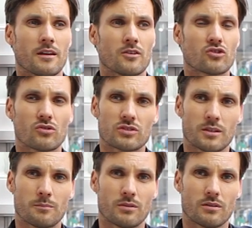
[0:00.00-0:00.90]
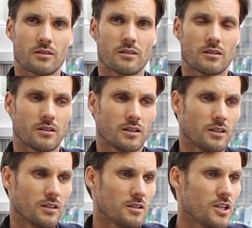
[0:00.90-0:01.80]
so simple,
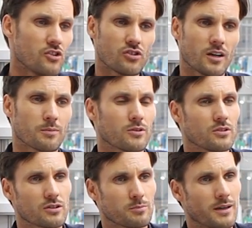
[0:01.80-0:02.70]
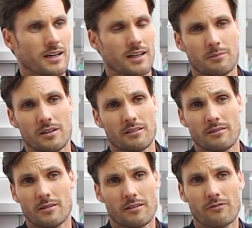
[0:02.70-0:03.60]
each shop could just buy maybe
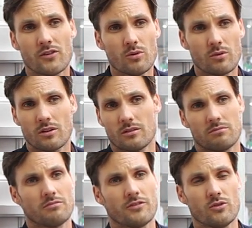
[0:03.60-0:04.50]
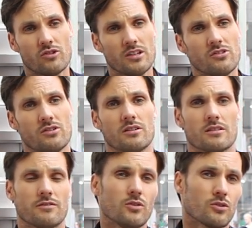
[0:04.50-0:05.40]
a few t-shirts,
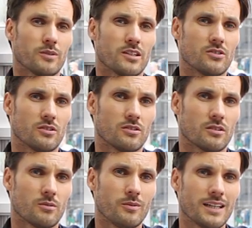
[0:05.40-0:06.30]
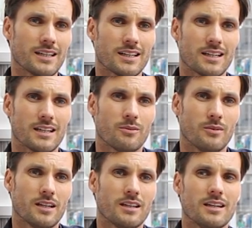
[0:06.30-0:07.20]
a few sweatshirts. We
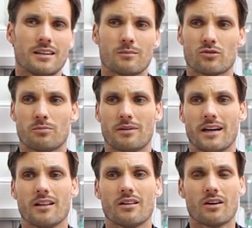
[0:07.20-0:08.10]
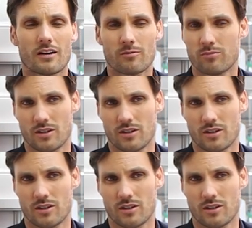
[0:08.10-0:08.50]
didn't need them to buy a lot of